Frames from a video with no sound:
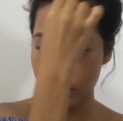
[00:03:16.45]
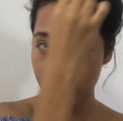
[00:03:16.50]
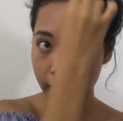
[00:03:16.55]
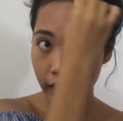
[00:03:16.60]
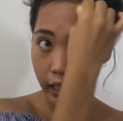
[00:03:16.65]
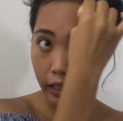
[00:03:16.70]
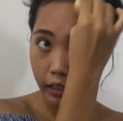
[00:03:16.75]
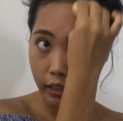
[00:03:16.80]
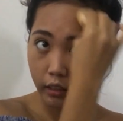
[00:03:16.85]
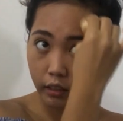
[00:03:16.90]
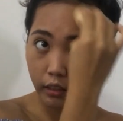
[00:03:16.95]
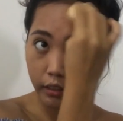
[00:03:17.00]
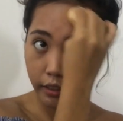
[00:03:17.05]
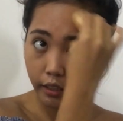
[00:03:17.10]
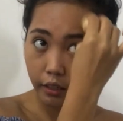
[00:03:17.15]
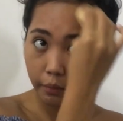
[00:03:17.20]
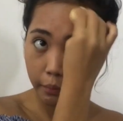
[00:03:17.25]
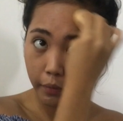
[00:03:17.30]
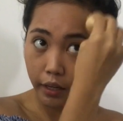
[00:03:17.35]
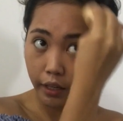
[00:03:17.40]
darker
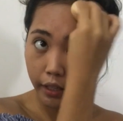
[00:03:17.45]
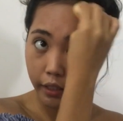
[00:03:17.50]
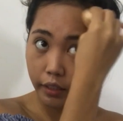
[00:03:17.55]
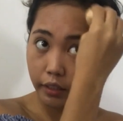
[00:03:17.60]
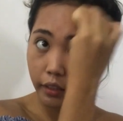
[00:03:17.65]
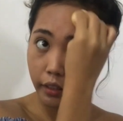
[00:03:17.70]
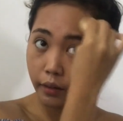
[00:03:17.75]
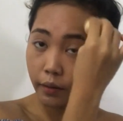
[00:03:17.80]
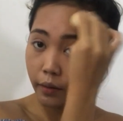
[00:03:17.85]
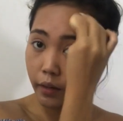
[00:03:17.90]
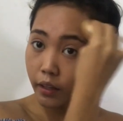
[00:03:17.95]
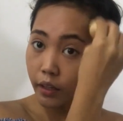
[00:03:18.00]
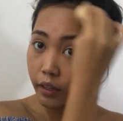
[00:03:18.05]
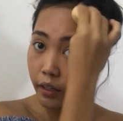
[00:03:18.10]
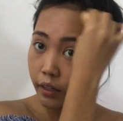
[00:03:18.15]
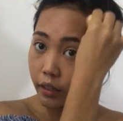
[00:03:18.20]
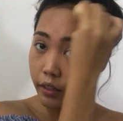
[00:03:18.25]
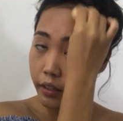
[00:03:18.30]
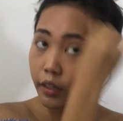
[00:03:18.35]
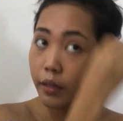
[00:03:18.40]
than
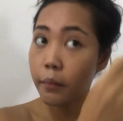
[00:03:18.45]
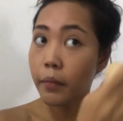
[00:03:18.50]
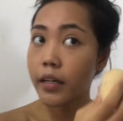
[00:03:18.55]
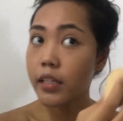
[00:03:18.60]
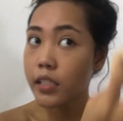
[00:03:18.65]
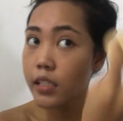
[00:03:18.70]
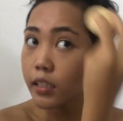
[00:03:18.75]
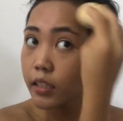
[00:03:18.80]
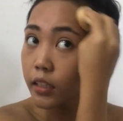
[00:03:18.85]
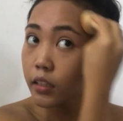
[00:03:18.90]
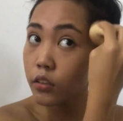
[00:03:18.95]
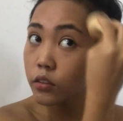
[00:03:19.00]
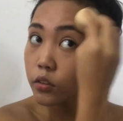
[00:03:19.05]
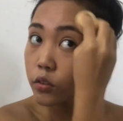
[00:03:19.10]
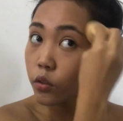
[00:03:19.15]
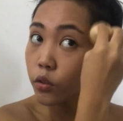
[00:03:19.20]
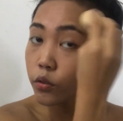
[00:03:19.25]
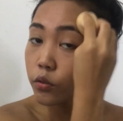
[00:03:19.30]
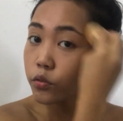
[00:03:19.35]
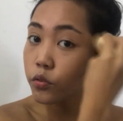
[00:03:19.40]
my skin
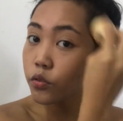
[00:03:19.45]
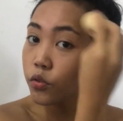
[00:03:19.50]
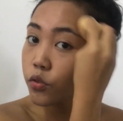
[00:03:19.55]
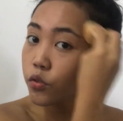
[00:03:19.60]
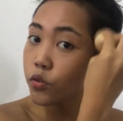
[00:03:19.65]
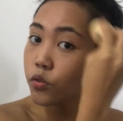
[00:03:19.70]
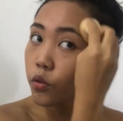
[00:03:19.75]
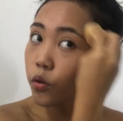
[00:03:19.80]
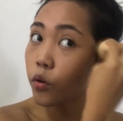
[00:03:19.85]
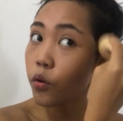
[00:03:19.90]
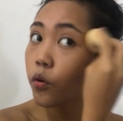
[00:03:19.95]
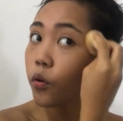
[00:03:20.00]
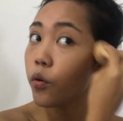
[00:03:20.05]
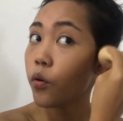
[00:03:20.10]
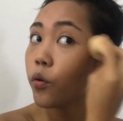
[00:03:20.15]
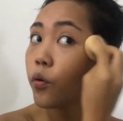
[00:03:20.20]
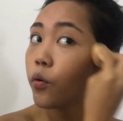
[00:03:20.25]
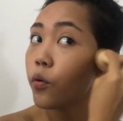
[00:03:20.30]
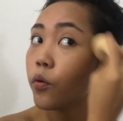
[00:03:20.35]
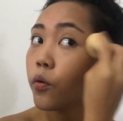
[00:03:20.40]
tone.
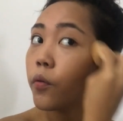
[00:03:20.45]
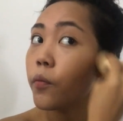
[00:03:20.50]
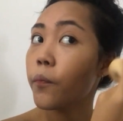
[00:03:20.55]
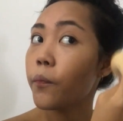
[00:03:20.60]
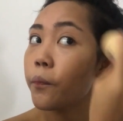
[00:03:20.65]
So